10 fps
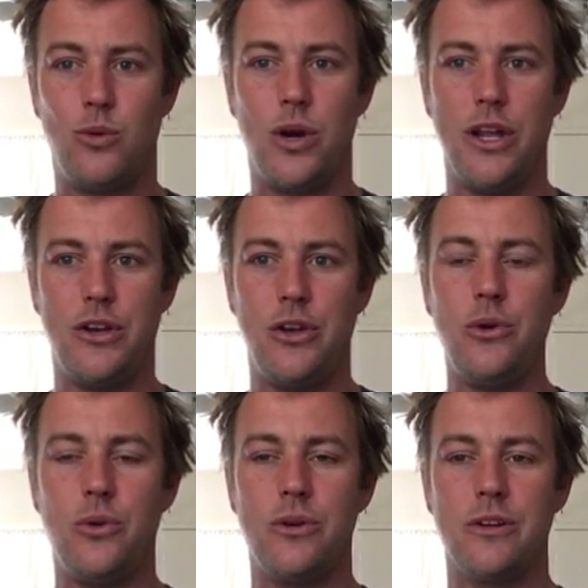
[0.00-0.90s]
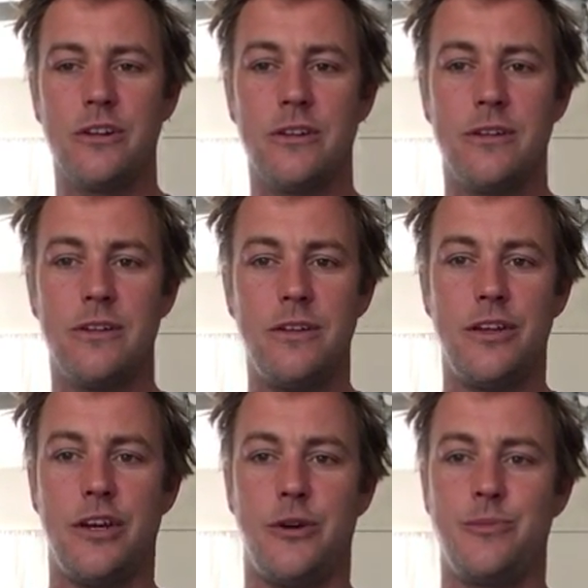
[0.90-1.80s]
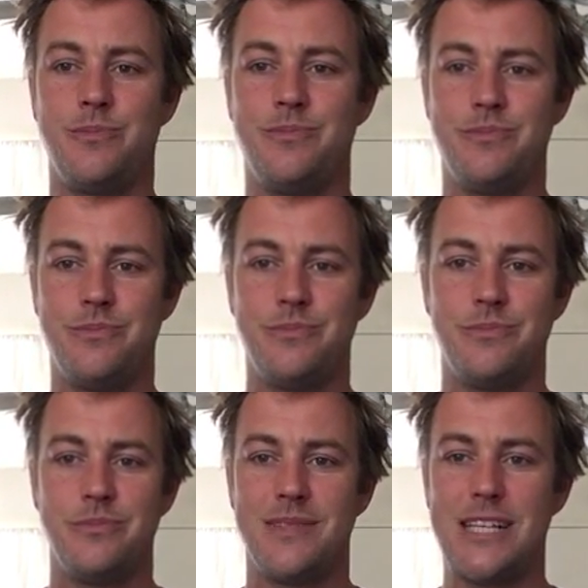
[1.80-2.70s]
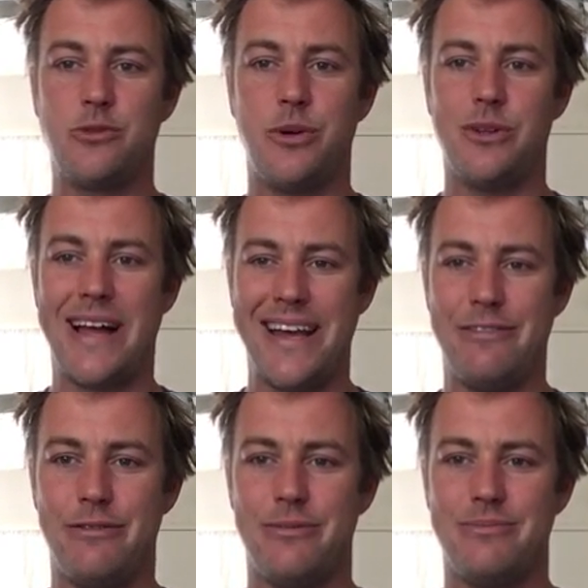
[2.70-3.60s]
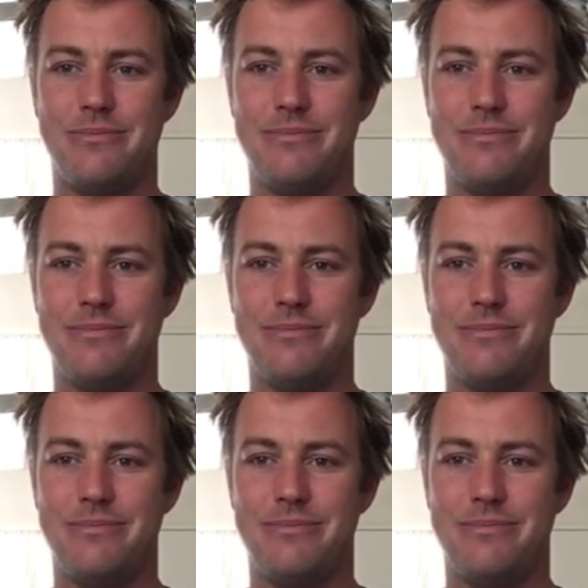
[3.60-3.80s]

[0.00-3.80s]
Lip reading: What do? You know, that's real life.